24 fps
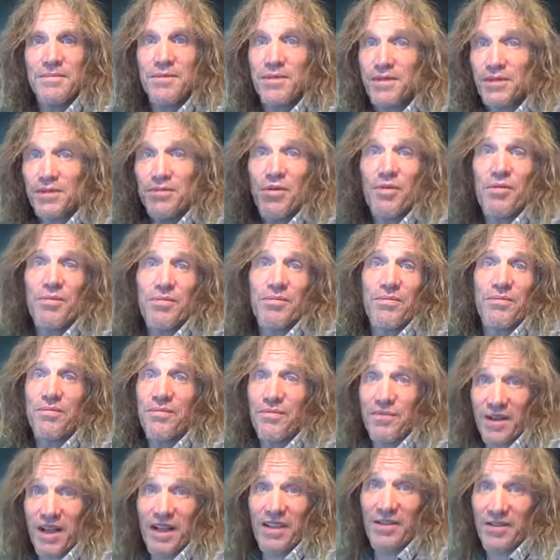because you won't
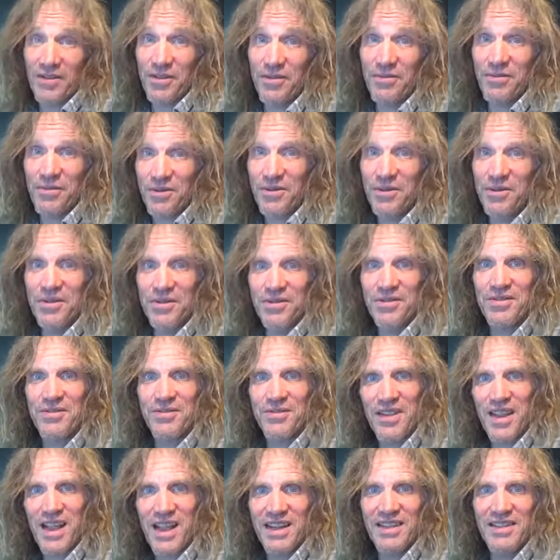follow the rules
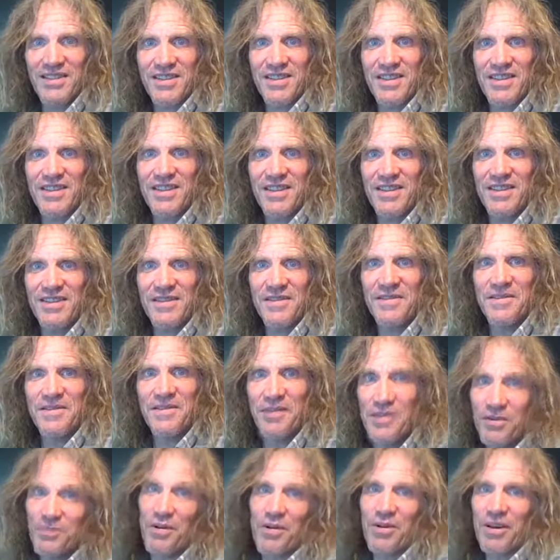of logic.
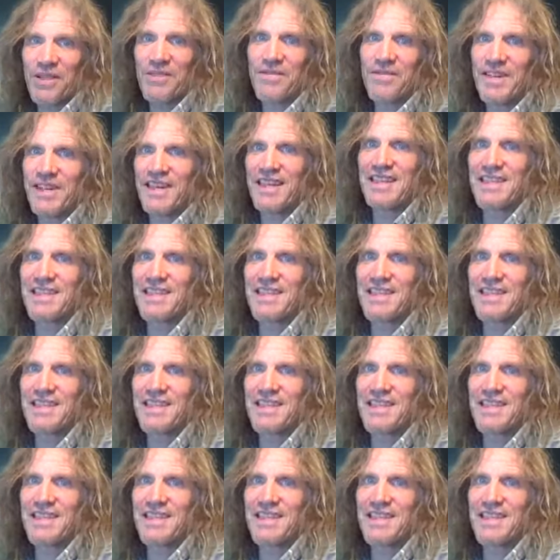You won't even